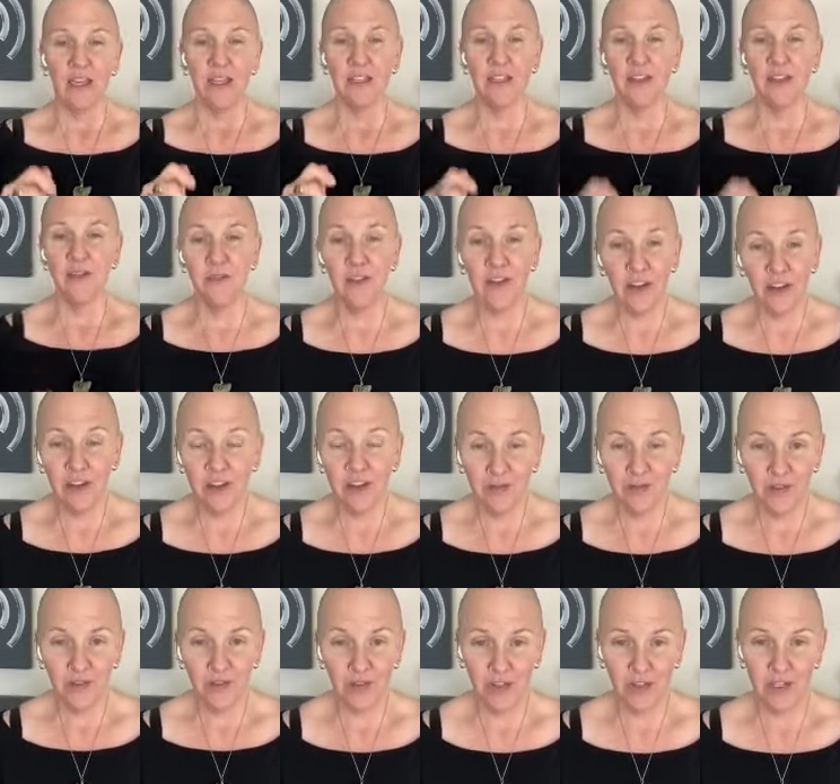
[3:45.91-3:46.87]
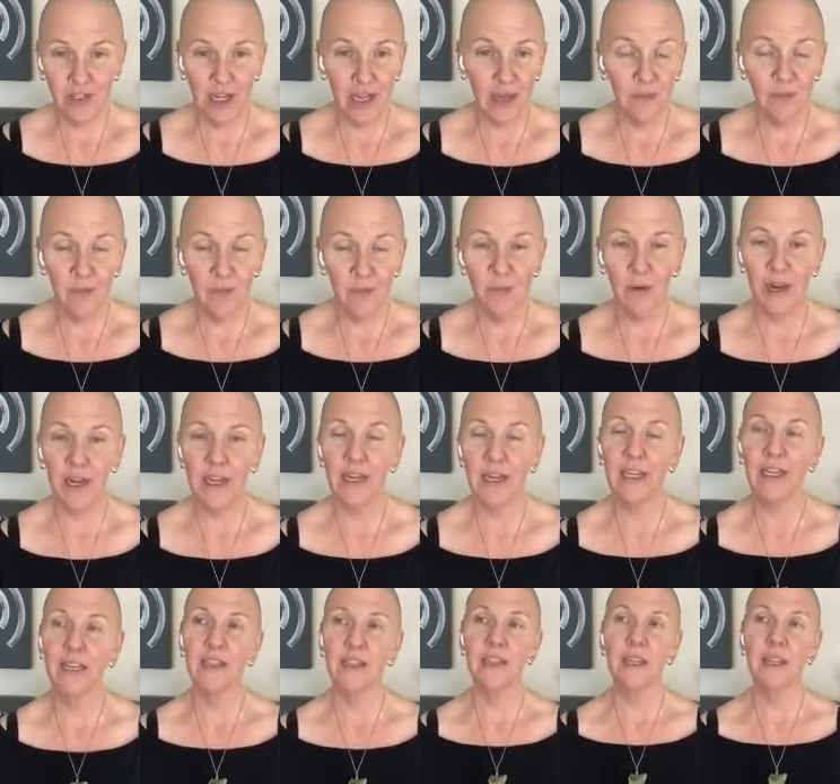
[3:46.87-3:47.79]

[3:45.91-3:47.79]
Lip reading: is the very first step, right?